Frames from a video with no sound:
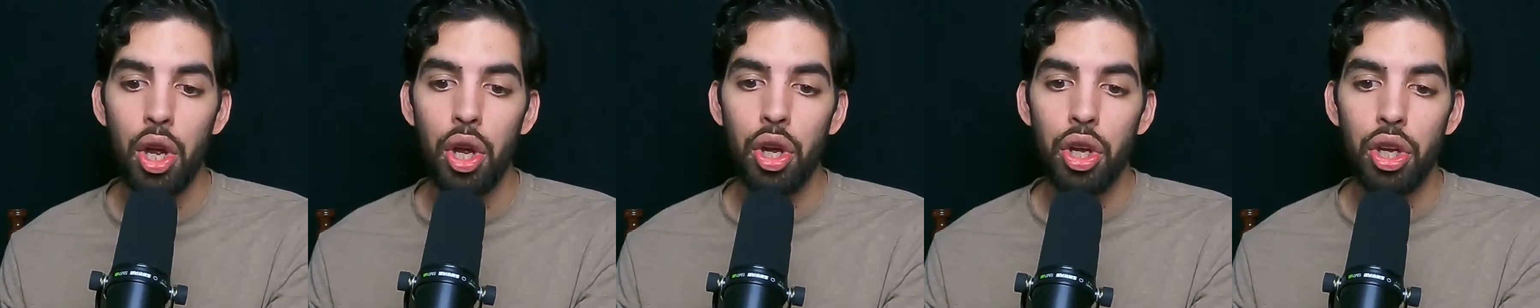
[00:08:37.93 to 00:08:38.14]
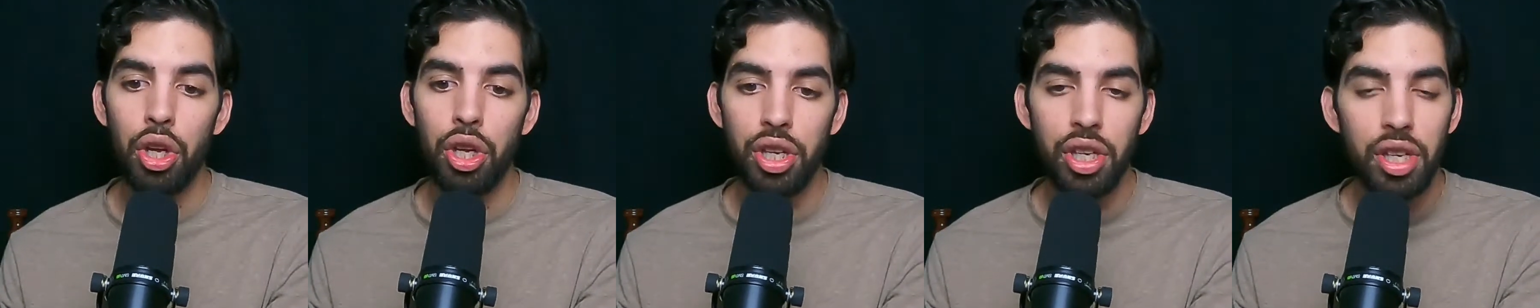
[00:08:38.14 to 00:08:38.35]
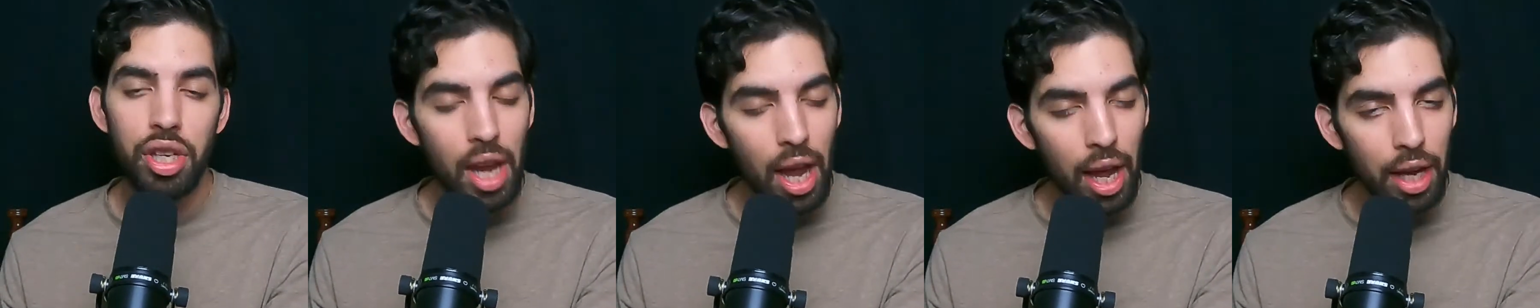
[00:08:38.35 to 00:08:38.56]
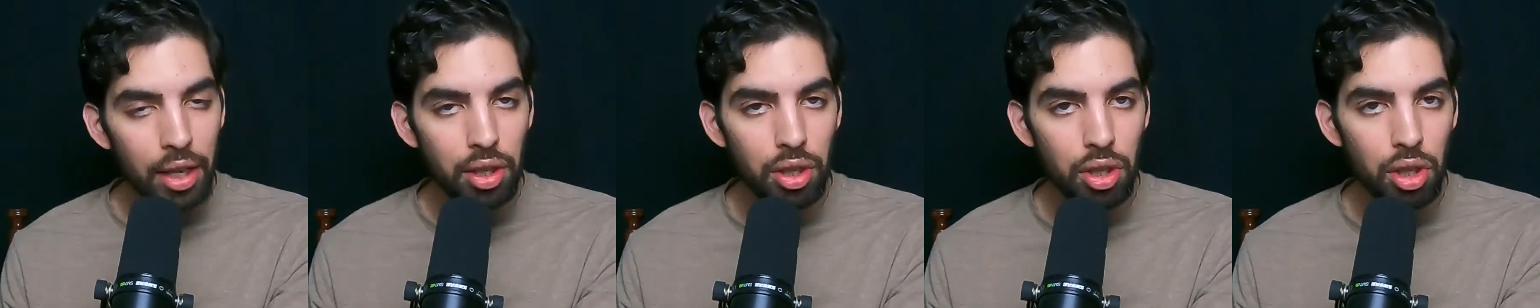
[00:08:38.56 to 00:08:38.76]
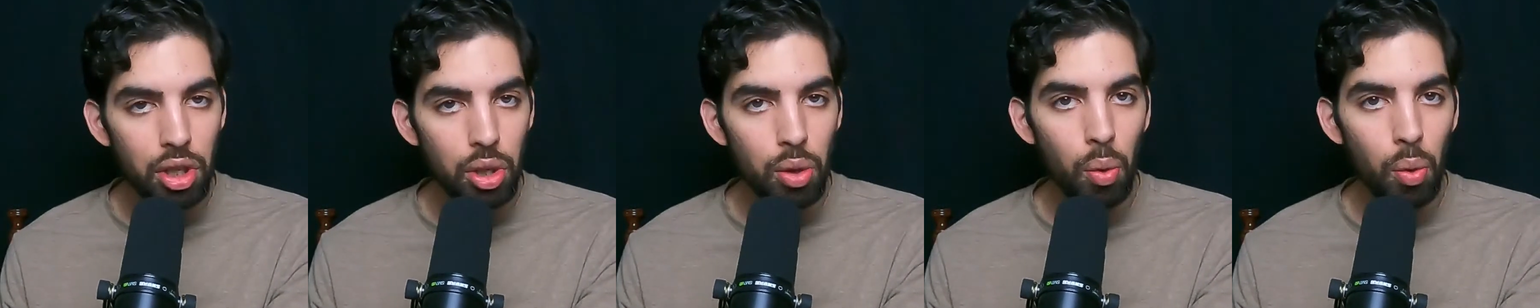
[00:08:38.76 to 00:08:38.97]
yes,
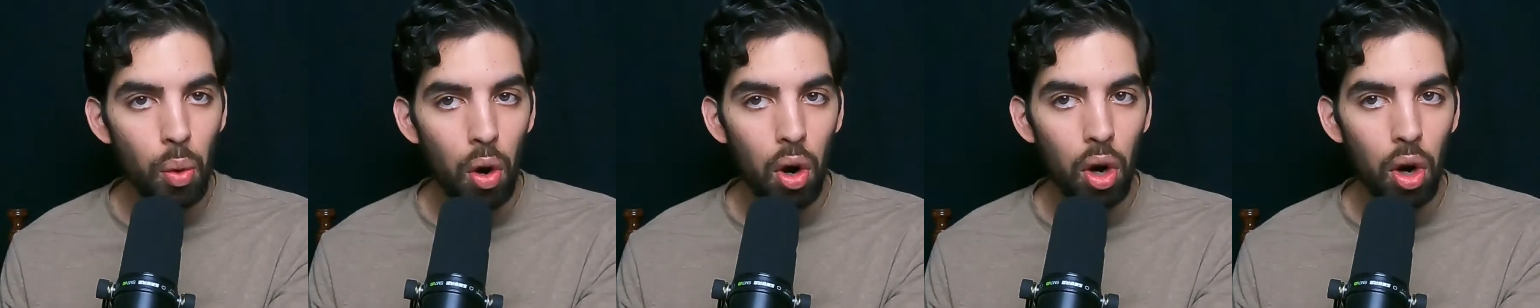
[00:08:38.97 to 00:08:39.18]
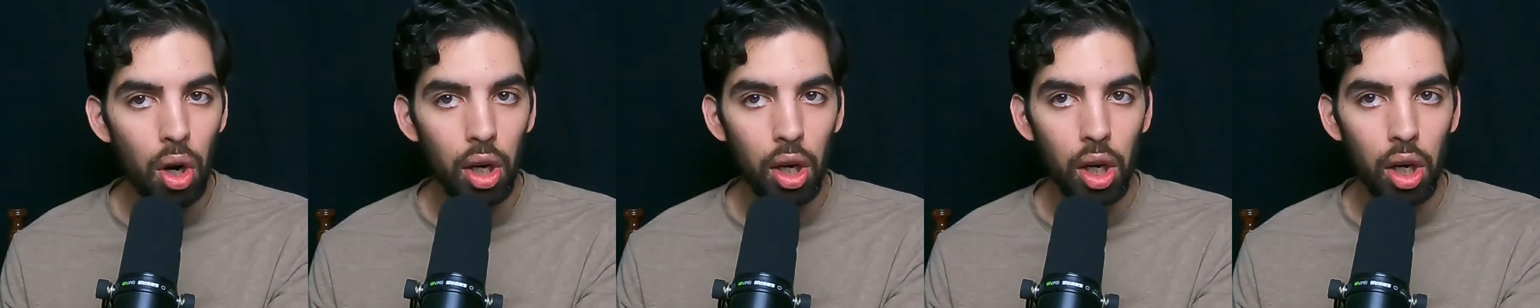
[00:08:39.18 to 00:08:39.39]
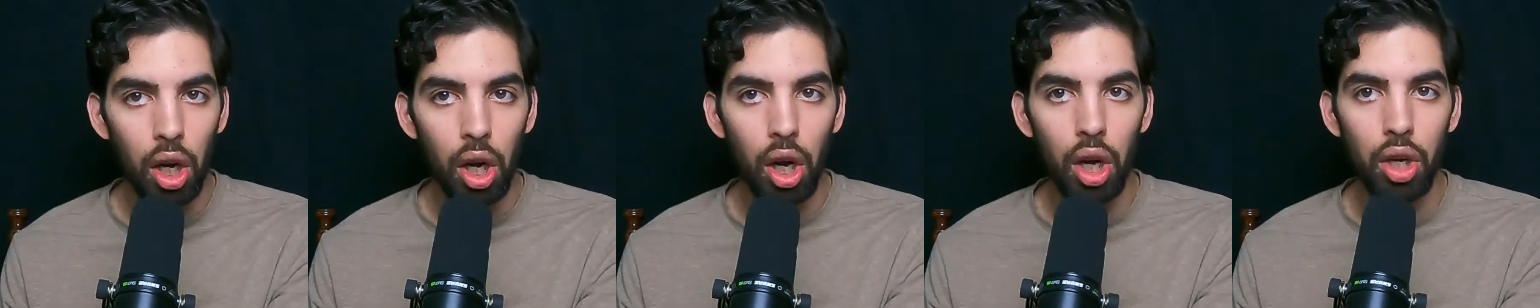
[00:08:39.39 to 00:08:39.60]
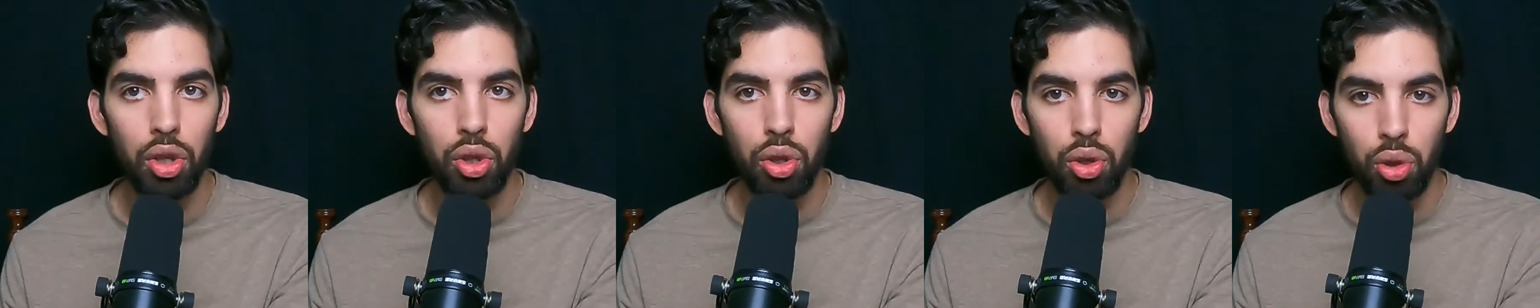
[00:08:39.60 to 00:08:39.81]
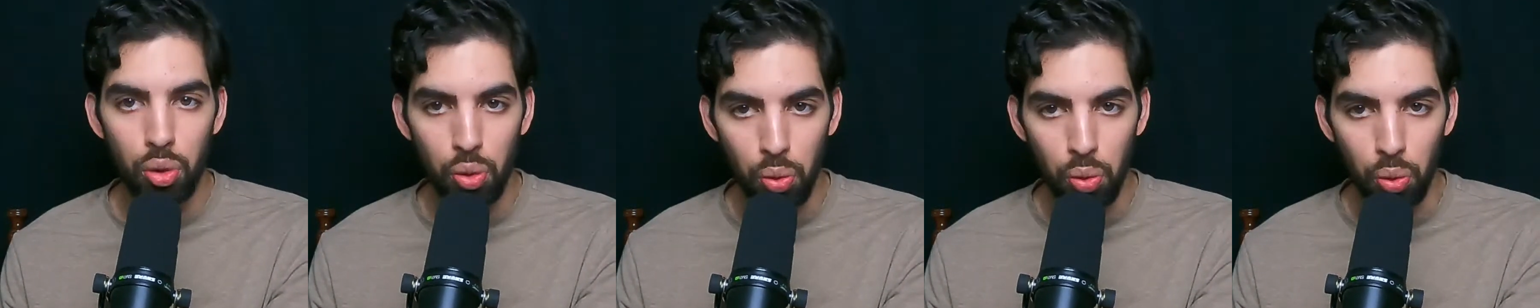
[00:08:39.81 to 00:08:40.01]
you are a
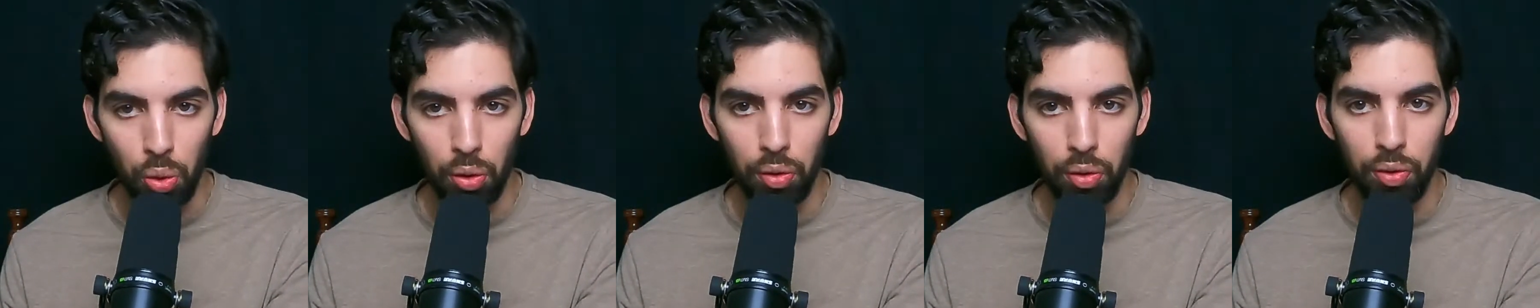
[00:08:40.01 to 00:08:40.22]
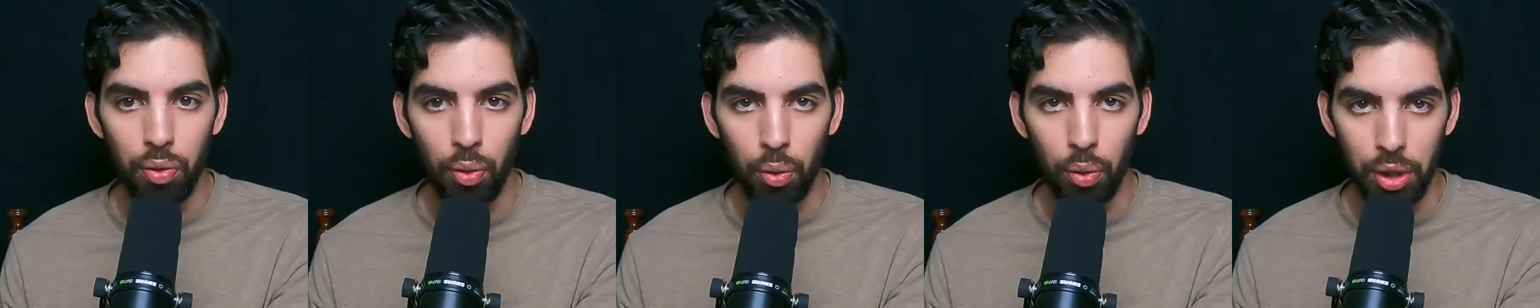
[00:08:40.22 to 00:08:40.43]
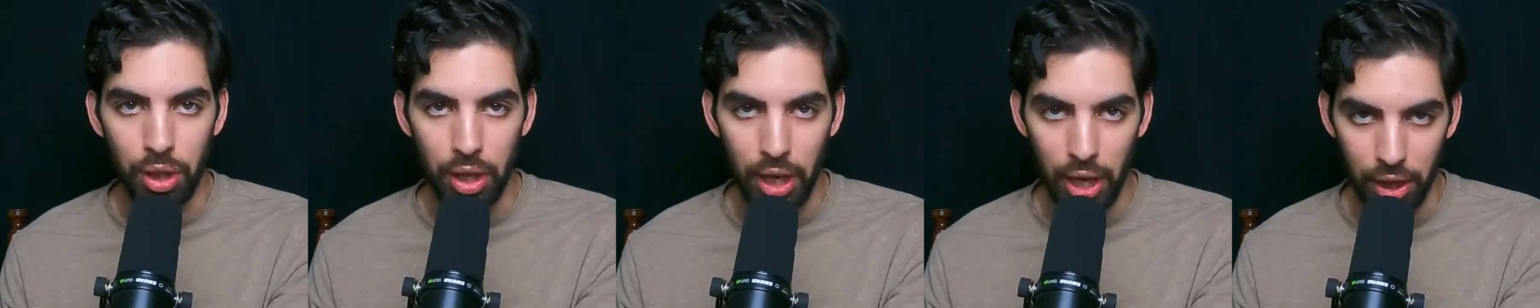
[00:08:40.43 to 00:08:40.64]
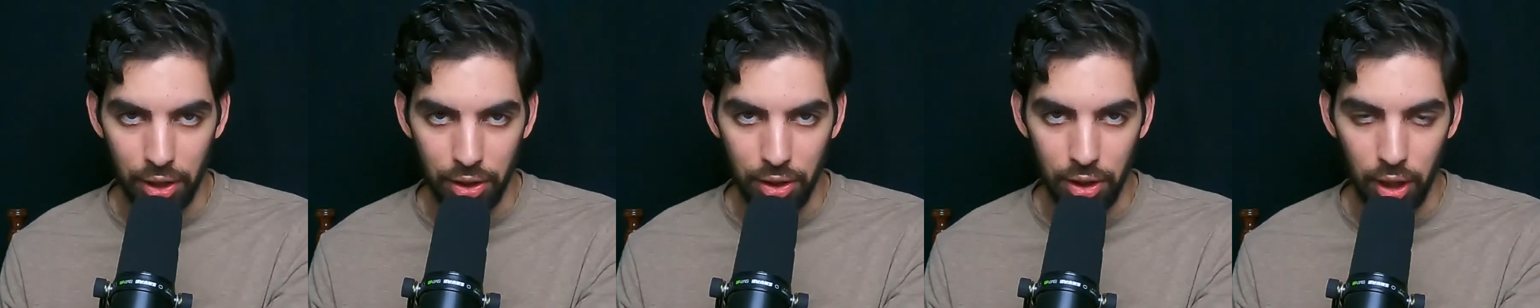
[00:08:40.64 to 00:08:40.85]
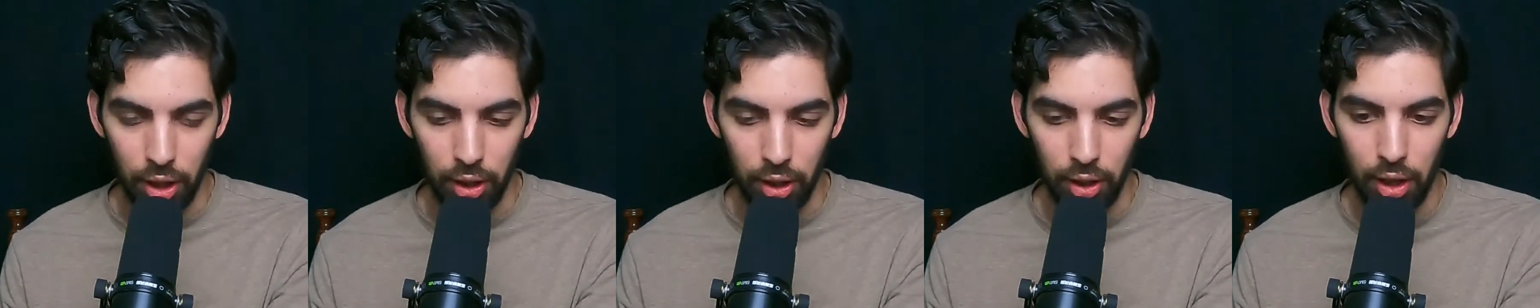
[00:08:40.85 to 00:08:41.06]
tool for dancing,